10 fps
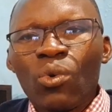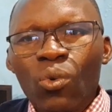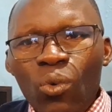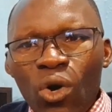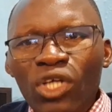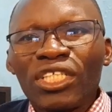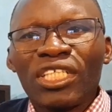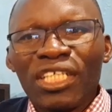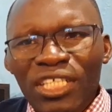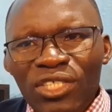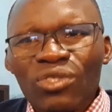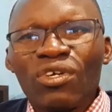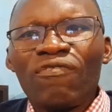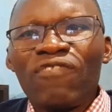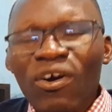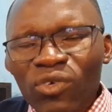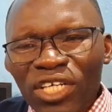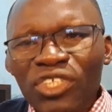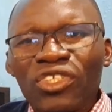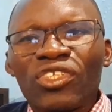What is your
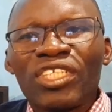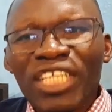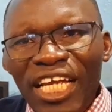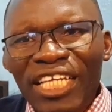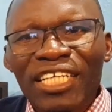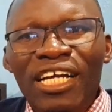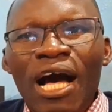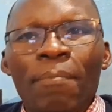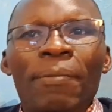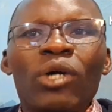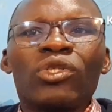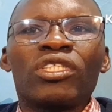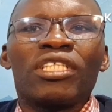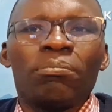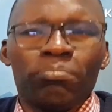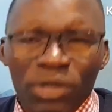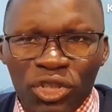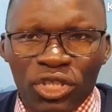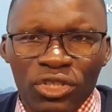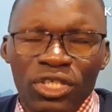foundation telling about the
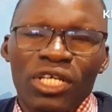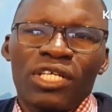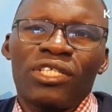mission